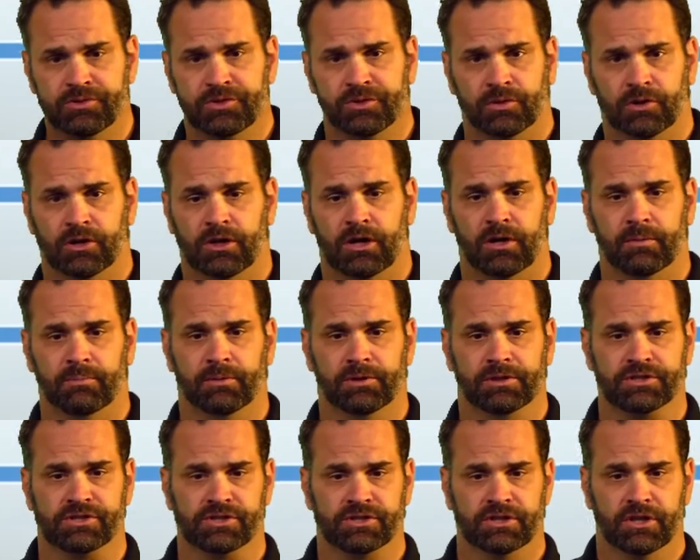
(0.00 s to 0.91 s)
to
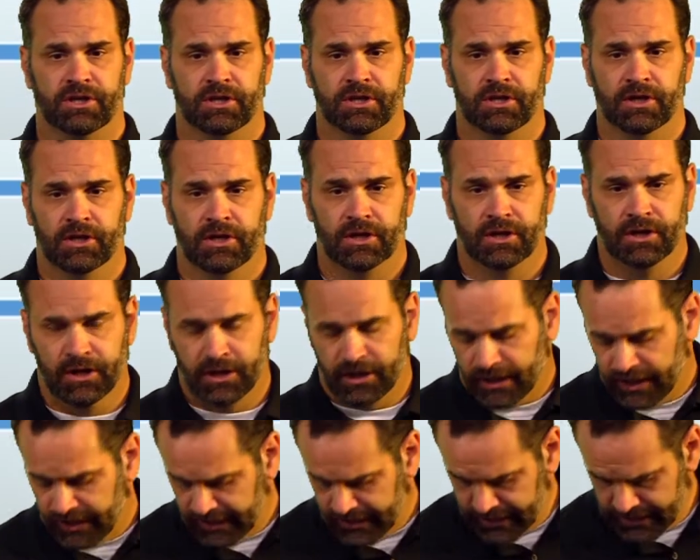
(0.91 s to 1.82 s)
accomplish.
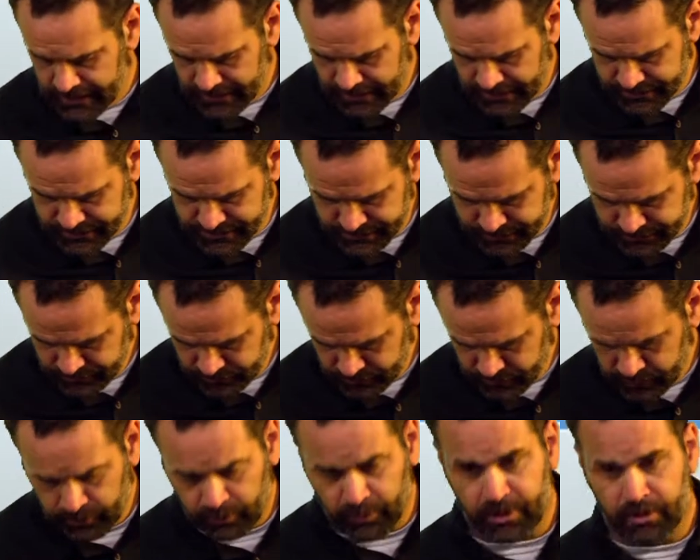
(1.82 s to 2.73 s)
And
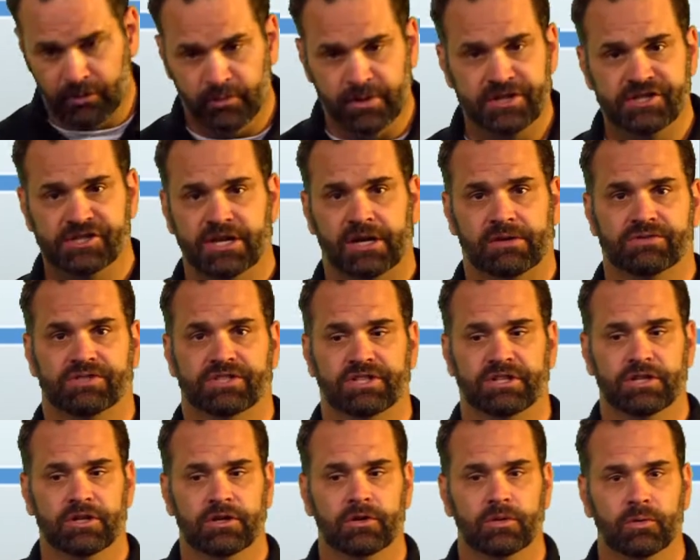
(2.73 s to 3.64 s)
we want to reach out to
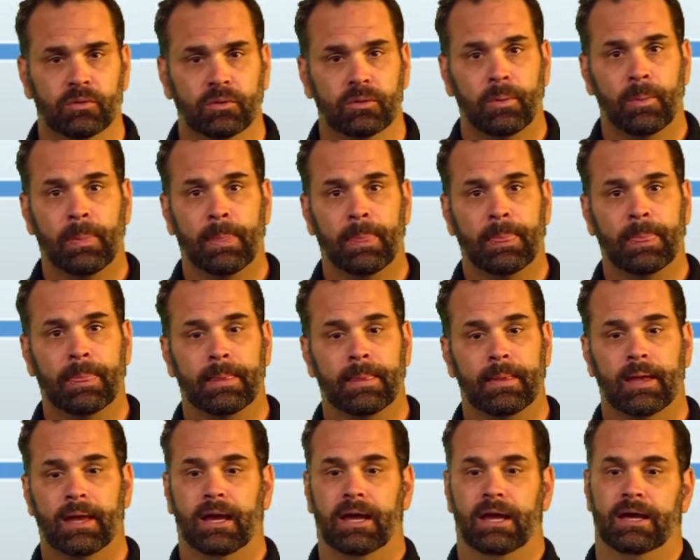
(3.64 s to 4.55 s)
you
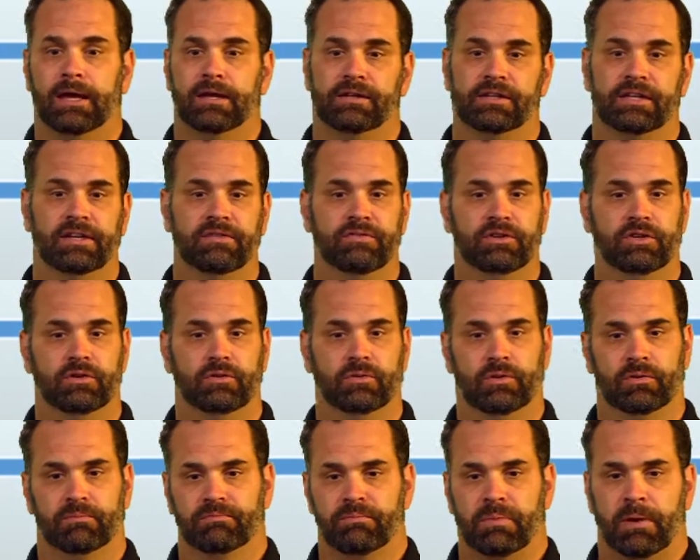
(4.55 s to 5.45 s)
and give
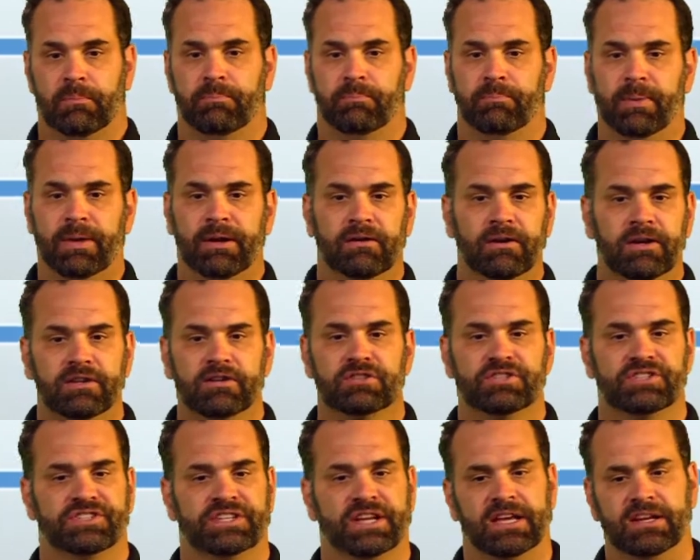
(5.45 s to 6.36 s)
you a better
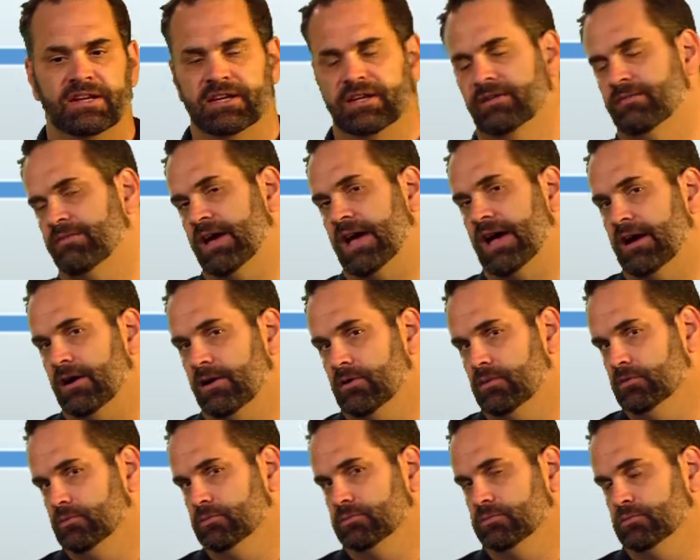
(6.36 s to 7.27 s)
understanding of
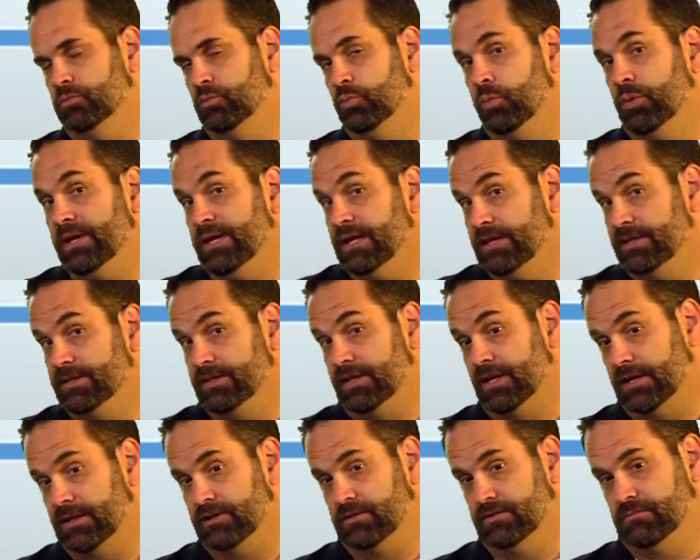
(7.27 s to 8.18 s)
how we
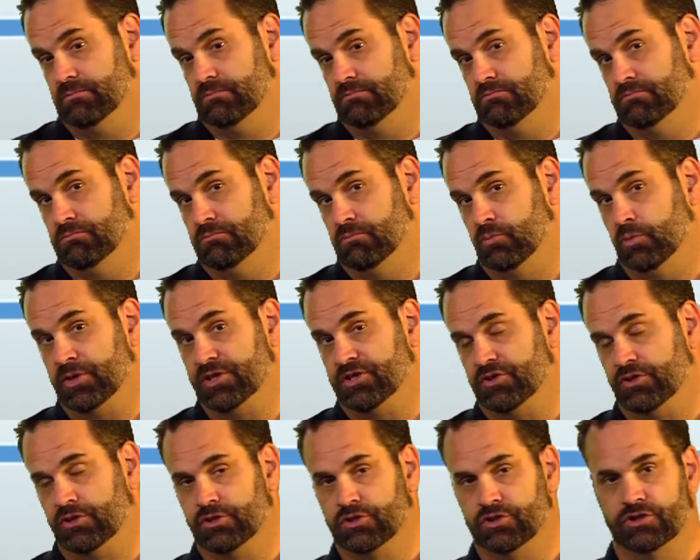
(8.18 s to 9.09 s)
conduct
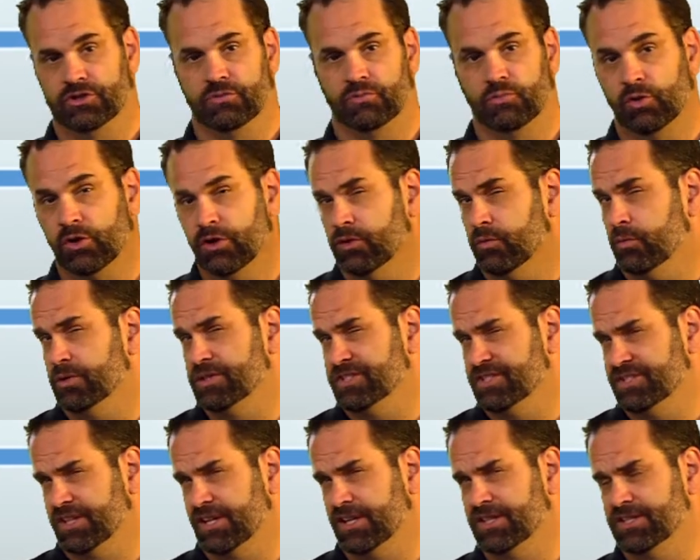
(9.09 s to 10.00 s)
research and really what
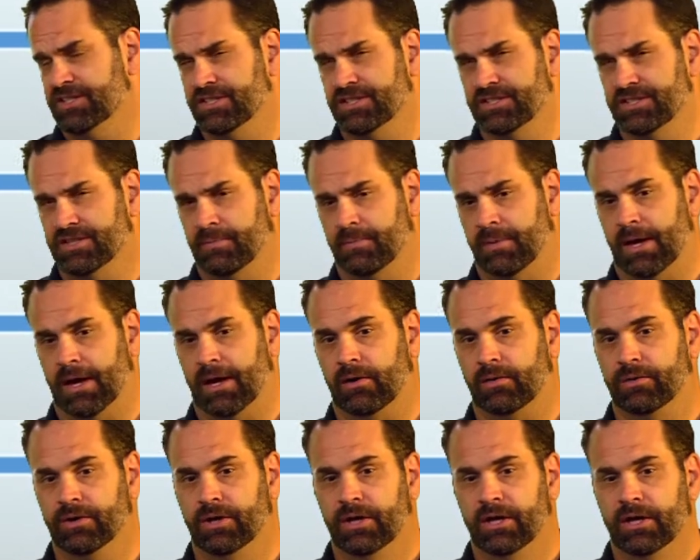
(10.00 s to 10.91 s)
science is
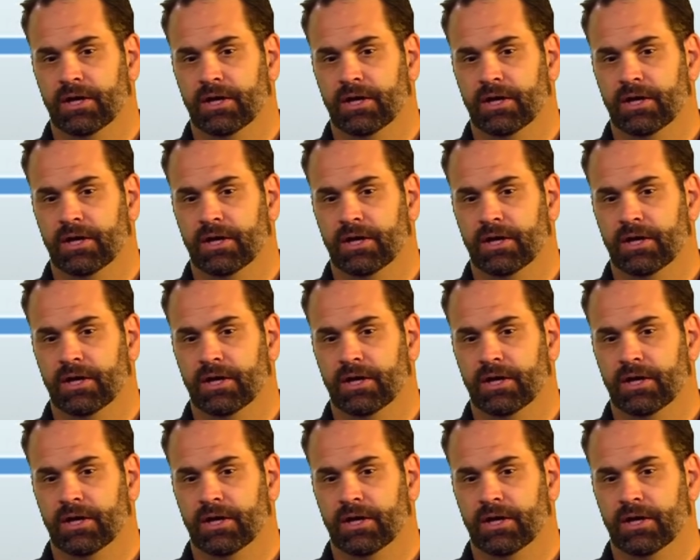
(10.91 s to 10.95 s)
about.